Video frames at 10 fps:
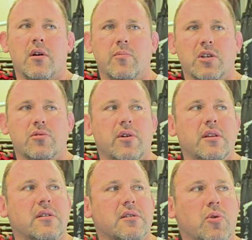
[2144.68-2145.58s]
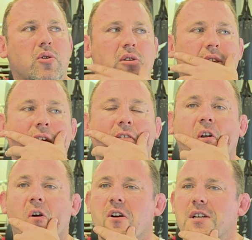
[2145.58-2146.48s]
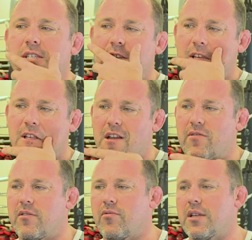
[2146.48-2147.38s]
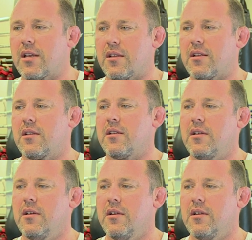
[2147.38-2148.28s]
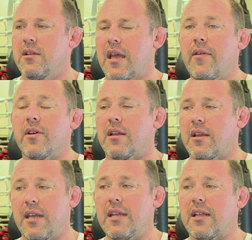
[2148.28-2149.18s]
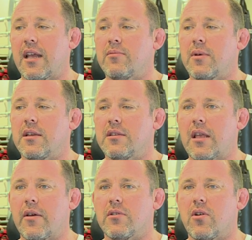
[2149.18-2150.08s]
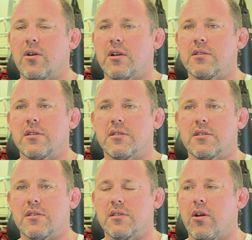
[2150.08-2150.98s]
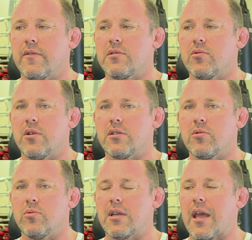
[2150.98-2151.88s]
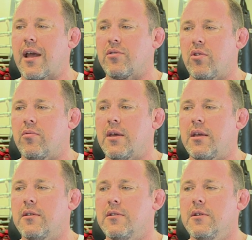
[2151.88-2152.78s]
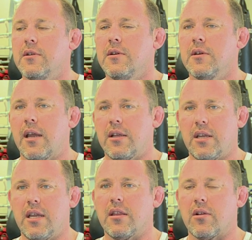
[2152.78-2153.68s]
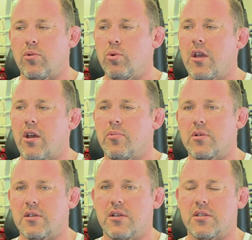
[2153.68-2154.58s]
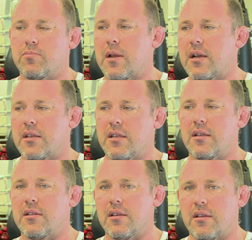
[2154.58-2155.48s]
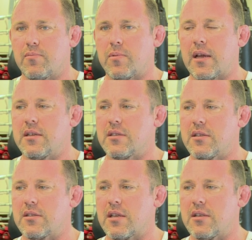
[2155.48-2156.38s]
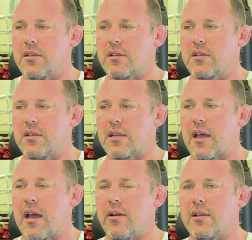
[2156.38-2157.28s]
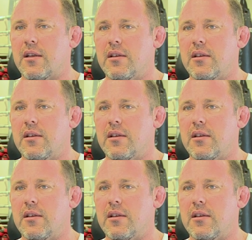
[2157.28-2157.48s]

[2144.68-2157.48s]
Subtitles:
I'm just reading this book on David Goggins. I don't know if you read it. Have it, get it out, mate. David Goggins, it's his life story. It's called You Can't Hurt Me. And you can get it on audiobook, so you just plug it in and it plays in the car.